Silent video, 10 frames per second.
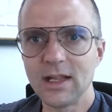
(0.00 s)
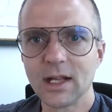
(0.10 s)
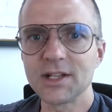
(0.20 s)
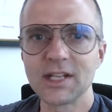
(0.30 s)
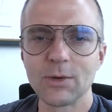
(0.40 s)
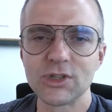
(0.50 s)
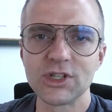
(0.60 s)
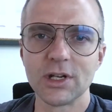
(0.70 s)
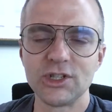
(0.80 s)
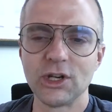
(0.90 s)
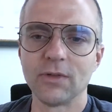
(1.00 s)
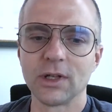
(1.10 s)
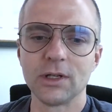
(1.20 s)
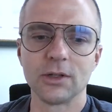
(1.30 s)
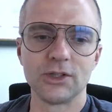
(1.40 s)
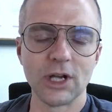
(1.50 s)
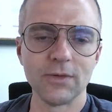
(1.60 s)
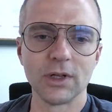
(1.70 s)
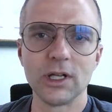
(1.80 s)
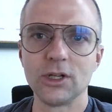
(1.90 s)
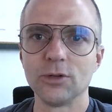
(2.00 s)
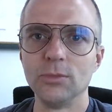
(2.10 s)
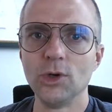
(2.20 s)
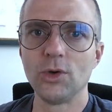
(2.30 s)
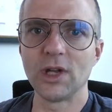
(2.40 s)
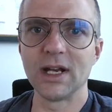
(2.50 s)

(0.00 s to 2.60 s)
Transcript: like I said, I was just in a generally generally good mood,